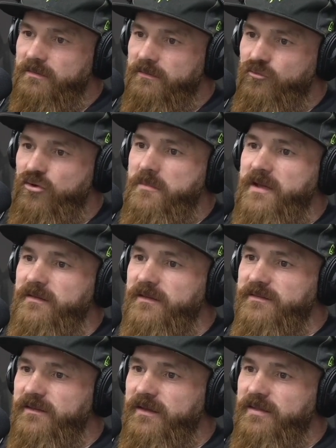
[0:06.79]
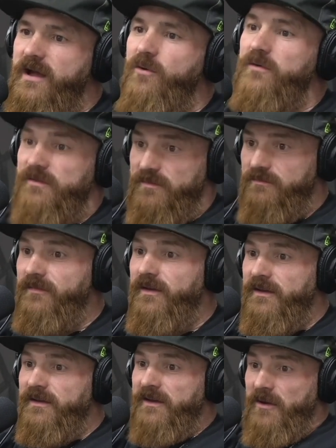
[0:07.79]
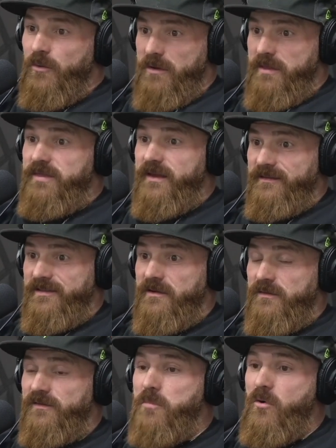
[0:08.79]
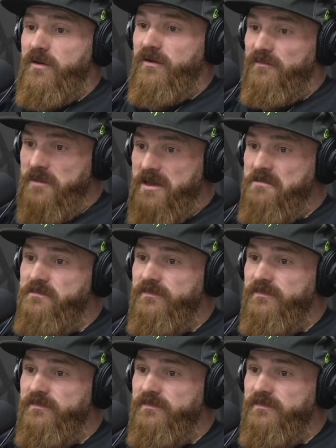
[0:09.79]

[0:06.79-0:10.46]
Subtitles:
tremendously, that was one of the things that was spoken of me.